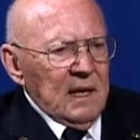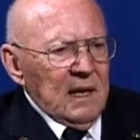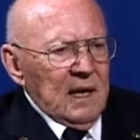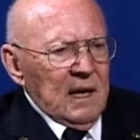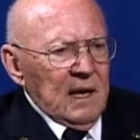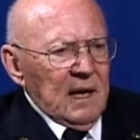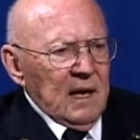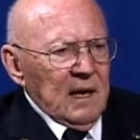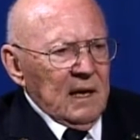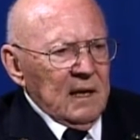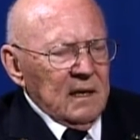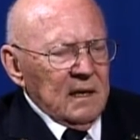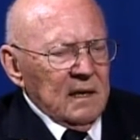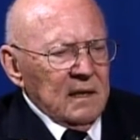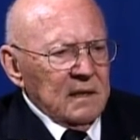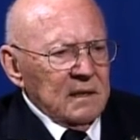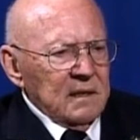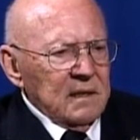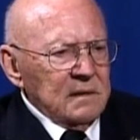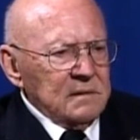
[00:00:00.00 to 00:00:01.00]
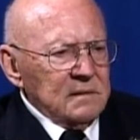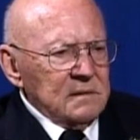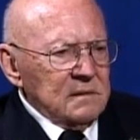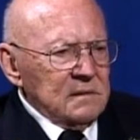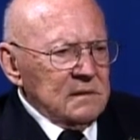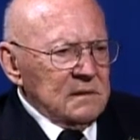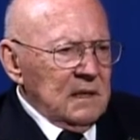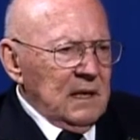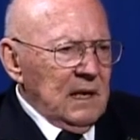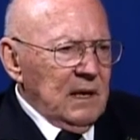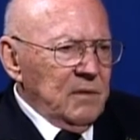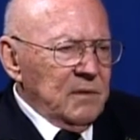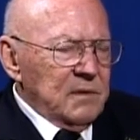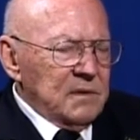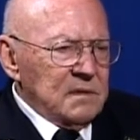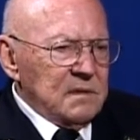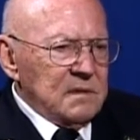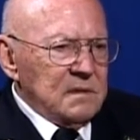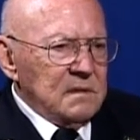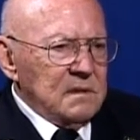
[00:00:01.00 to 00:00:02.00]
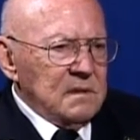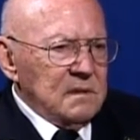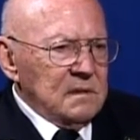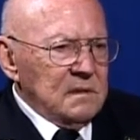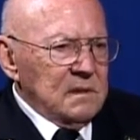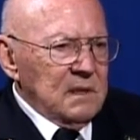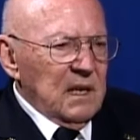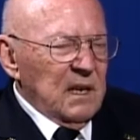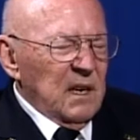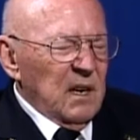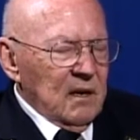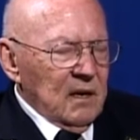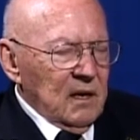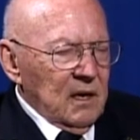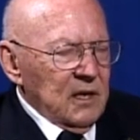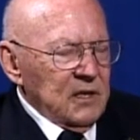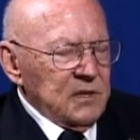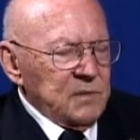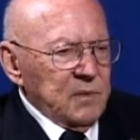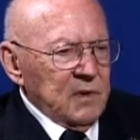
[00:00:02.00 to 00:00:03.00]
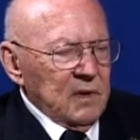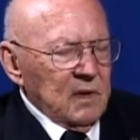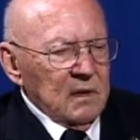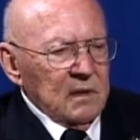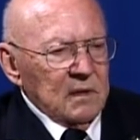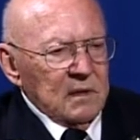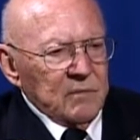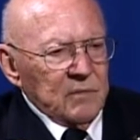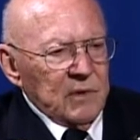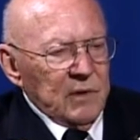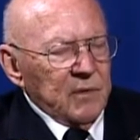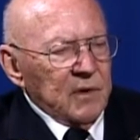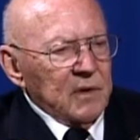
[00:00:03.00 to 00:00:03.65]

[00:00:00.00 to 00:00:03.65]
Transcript: And he was in our hospital, and we